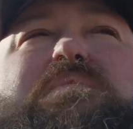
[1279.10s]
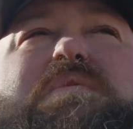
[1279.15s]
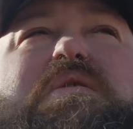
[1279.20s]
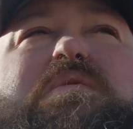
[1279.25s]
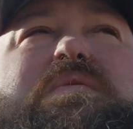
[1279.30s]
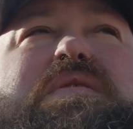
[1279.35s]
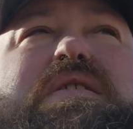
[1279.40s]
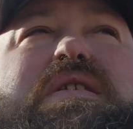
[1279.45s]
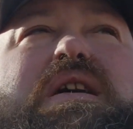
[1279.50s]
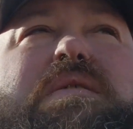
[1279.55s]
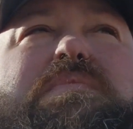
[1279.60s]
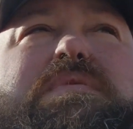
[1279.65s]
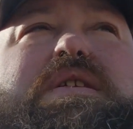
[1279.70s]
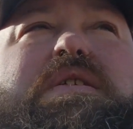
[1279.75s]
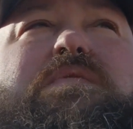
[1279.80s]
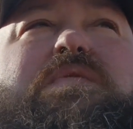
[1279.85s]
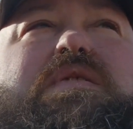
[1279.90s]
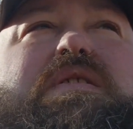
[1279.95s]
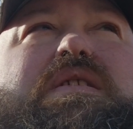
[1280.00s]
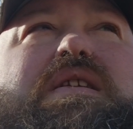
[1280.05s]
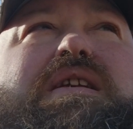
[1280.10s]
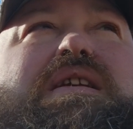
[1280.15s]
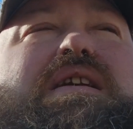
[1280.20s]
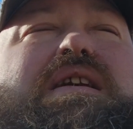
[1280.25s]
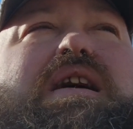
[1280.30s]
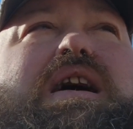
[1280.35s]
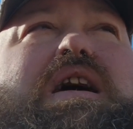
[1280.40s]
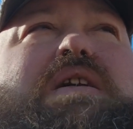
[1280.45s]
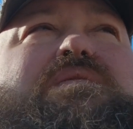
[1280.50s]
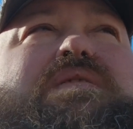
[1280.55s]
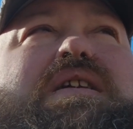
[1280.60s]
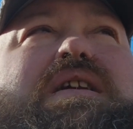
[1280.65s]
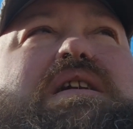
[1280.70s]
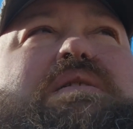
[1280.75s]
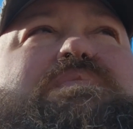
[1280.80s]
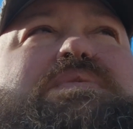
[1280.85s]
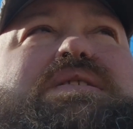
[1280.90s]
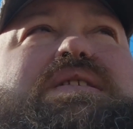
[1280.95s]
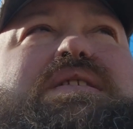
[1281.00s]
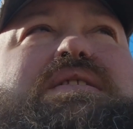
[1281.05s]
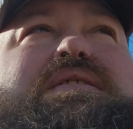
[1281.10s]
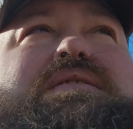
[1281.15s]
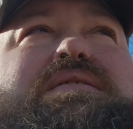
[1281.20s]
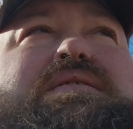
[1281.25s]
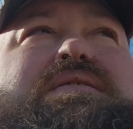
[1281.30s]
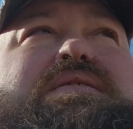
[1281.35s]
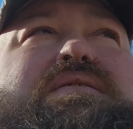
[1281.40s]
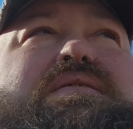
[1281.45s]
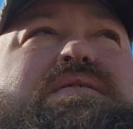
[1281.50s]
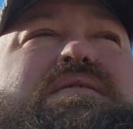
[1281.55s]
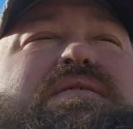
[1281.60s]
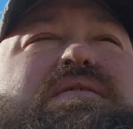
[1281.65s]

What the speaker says: come on with a couple different hive types. With